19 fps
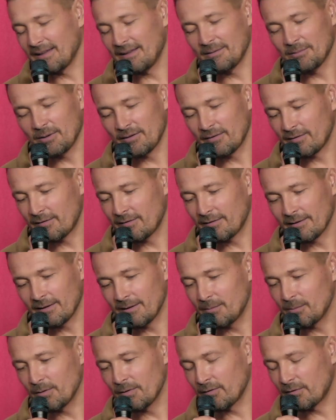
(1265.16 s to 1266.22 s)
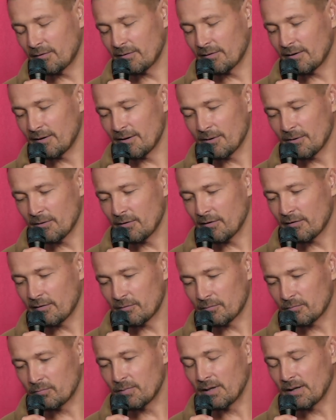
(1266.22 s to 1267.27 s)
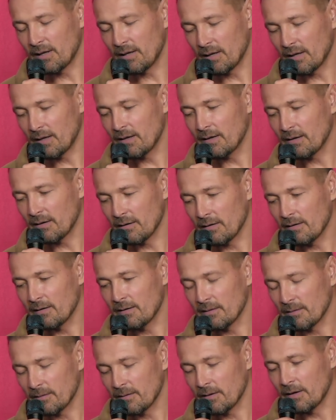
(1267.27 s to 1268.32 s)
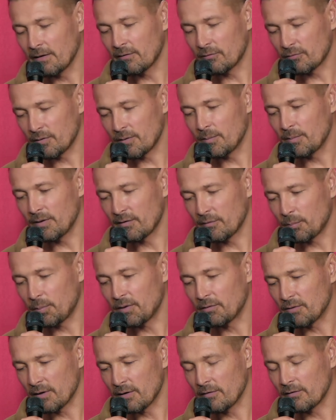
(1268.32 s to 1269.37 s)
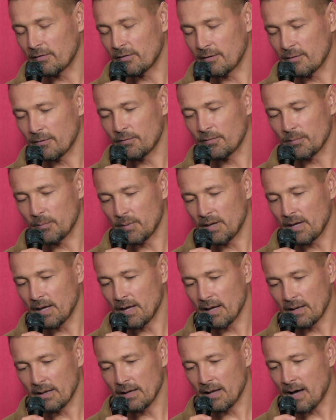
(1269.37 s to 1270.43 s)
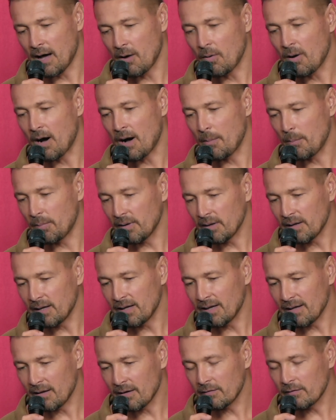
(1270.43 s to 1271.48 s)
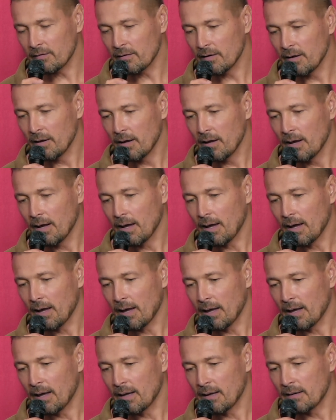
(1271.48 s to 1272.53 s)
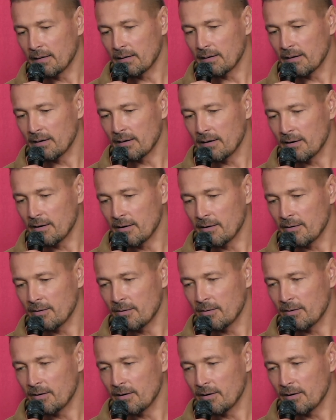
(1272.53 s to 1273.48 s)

It was it was you know just really uh, extreme experience you know for me and how humble he is and you know,